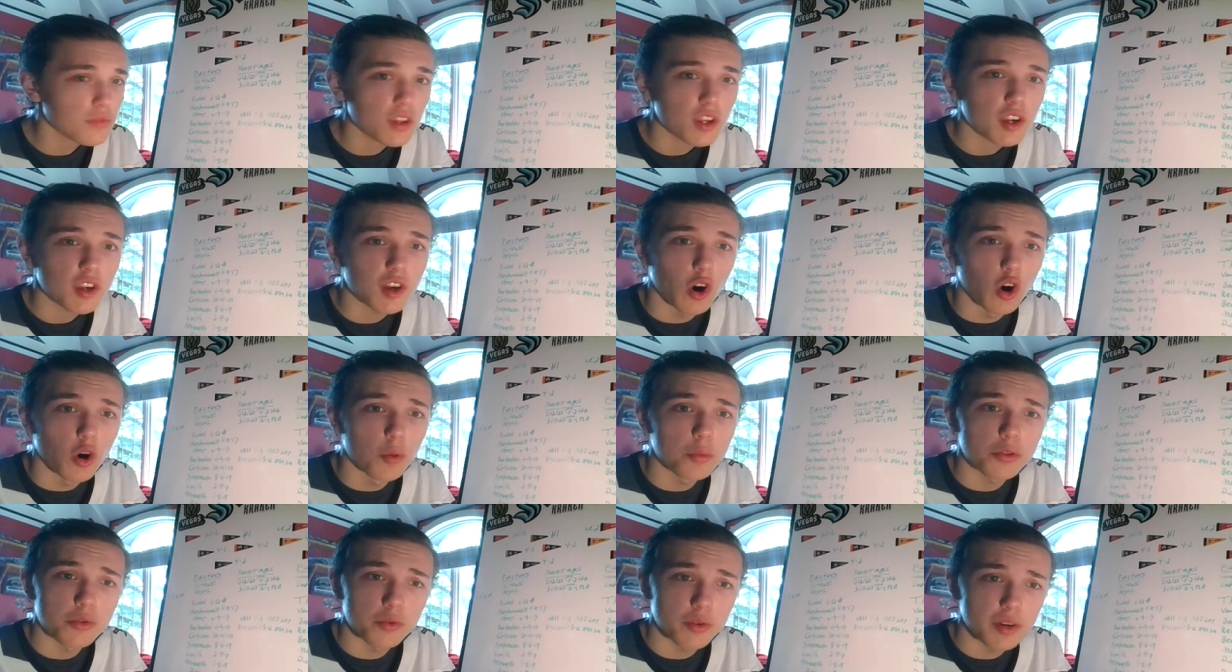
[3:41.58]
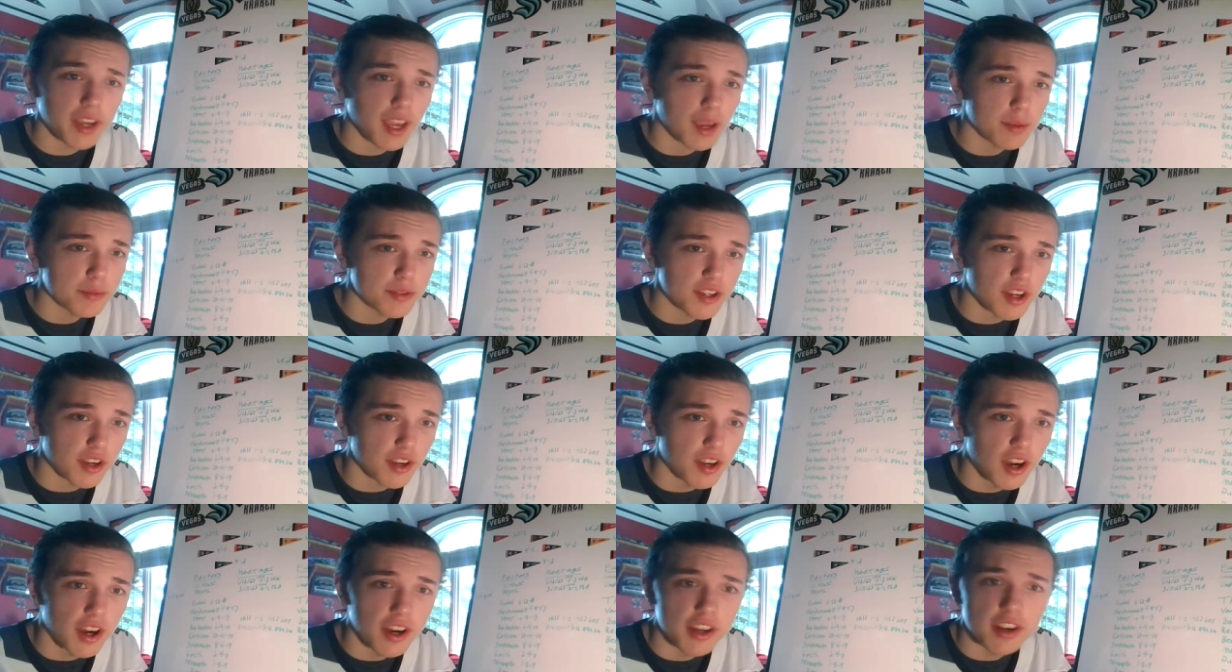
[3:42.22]
go up
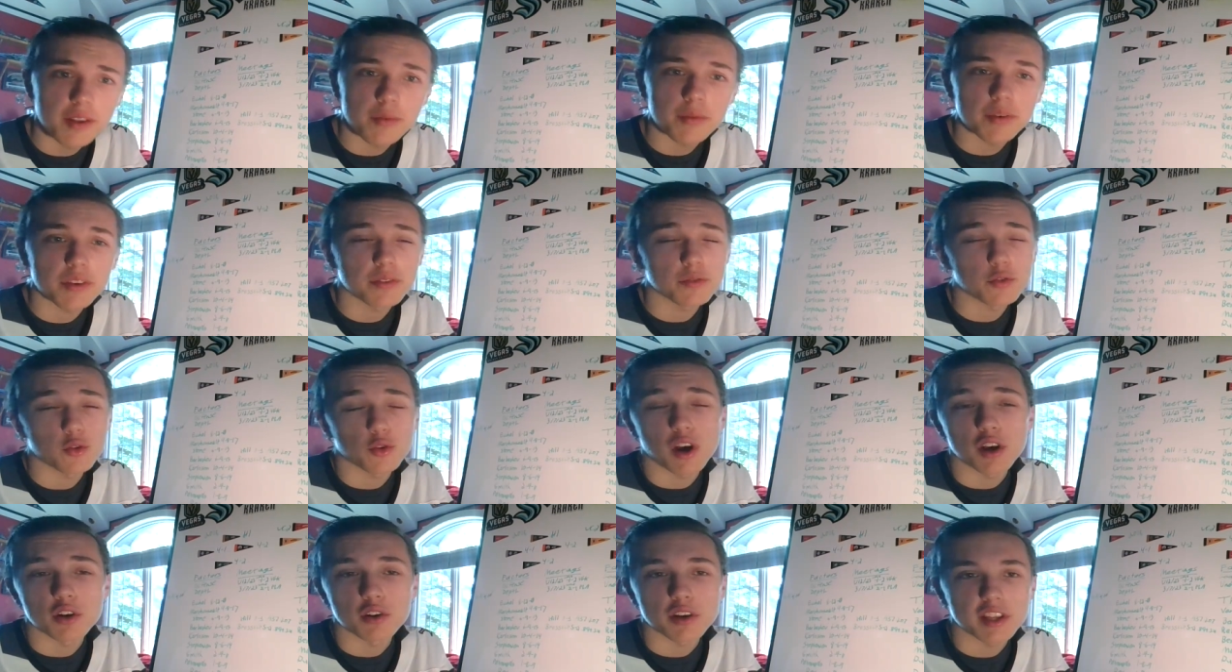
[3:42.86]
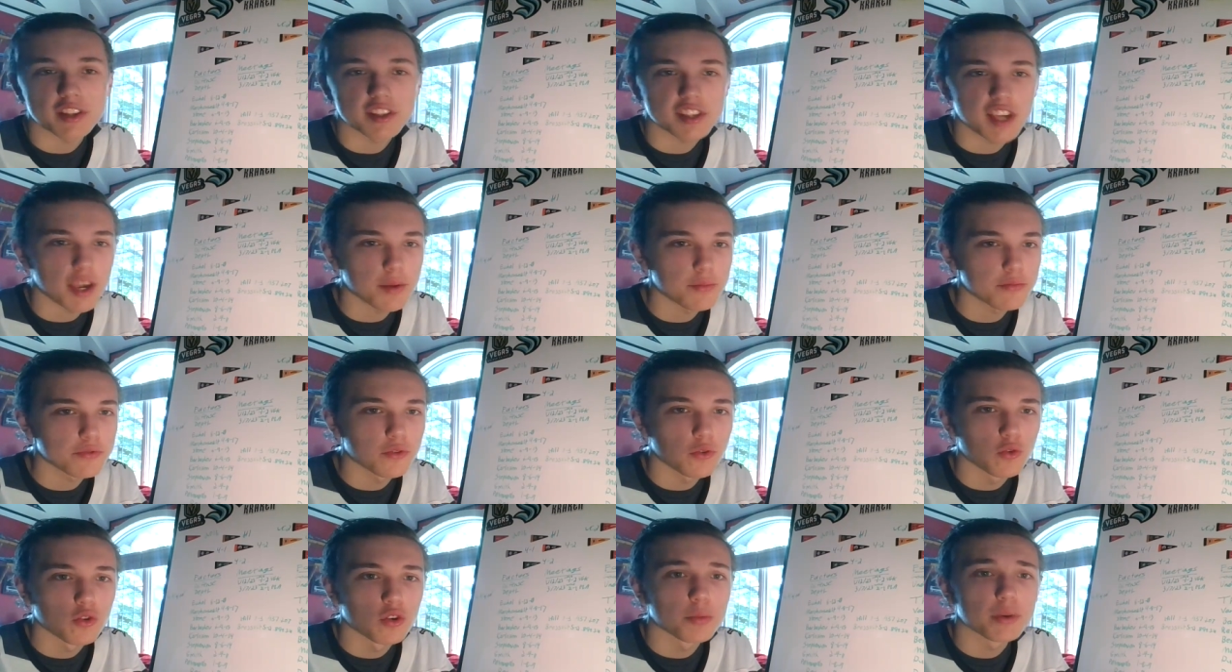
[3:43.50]
3-0. Toronto gets Game
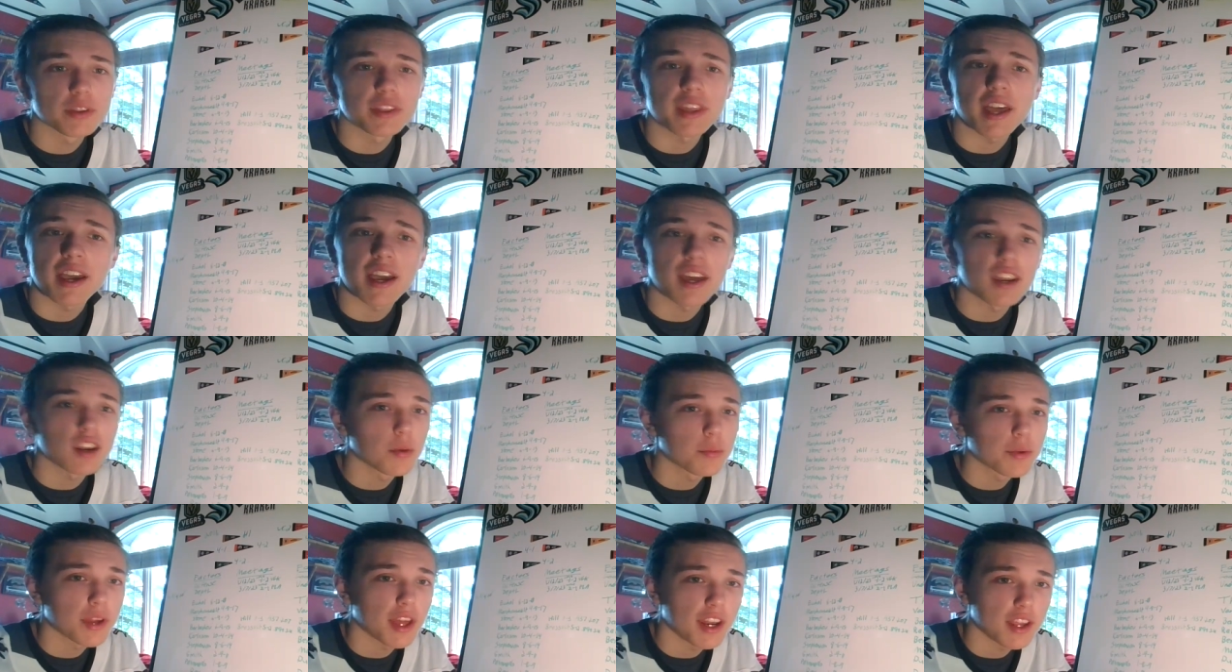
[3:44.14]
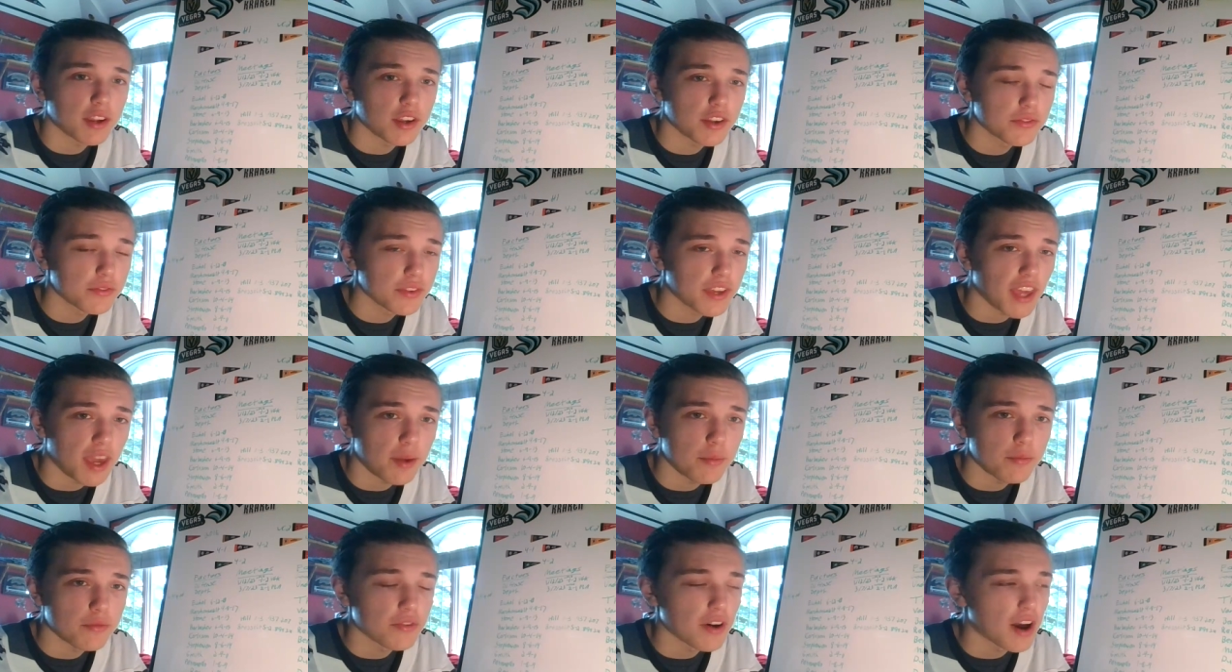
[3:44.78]
4, but they end up getting
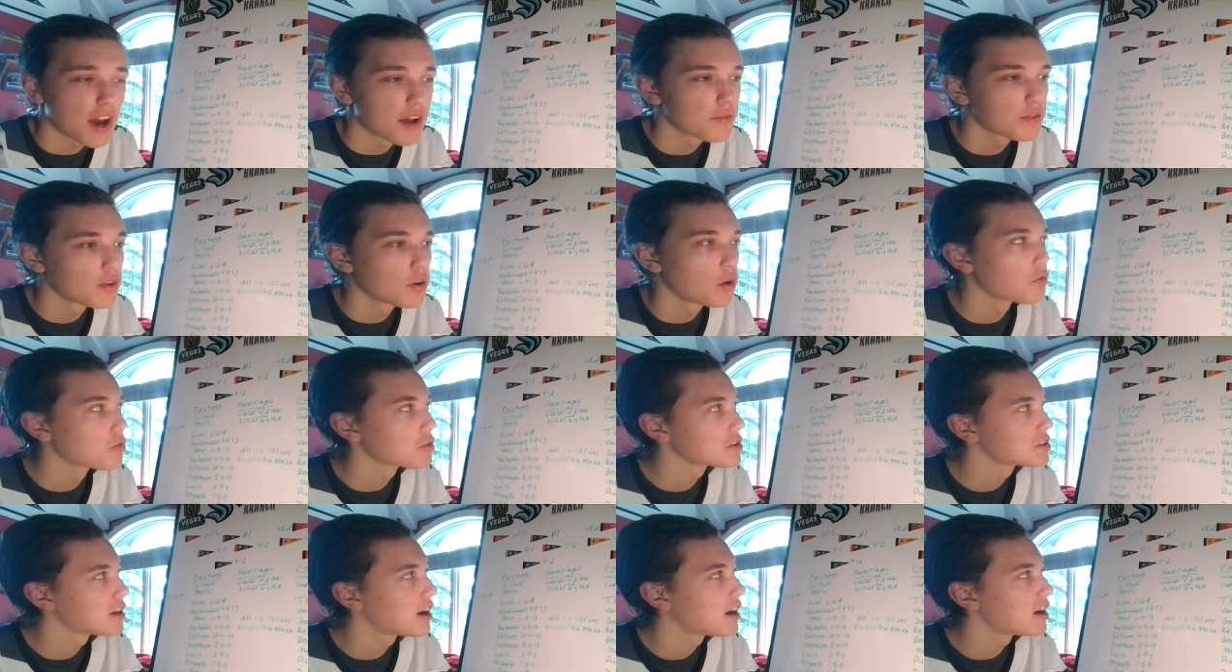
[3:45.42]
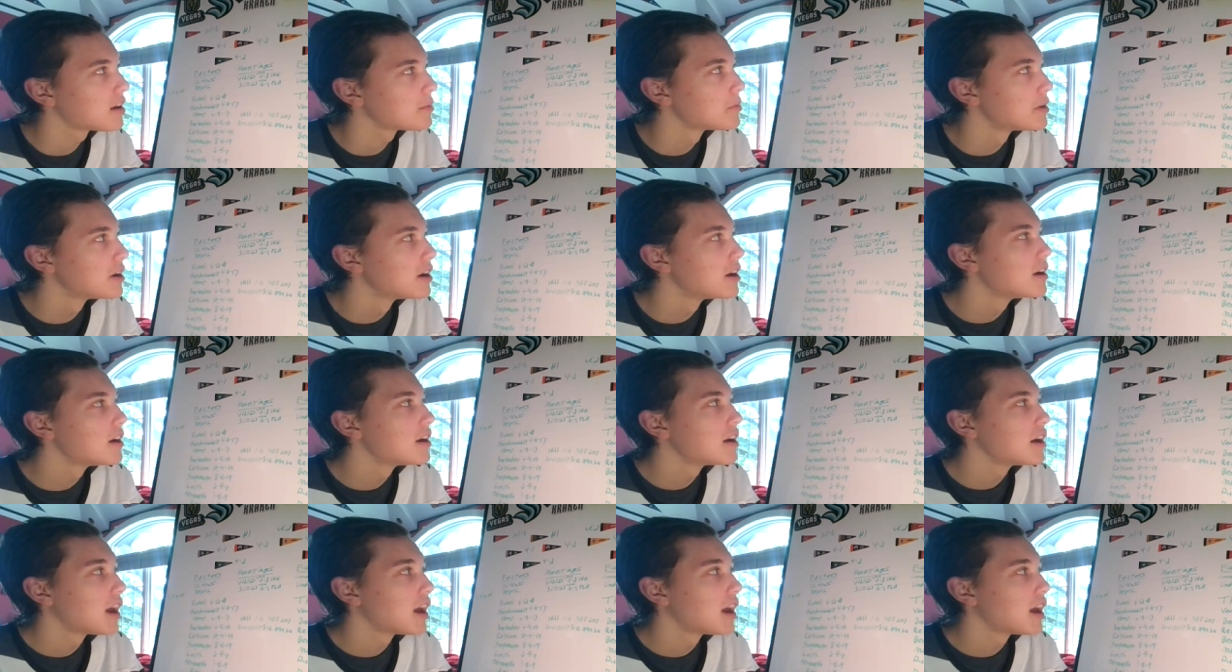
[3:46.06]
Game 5 in overtime.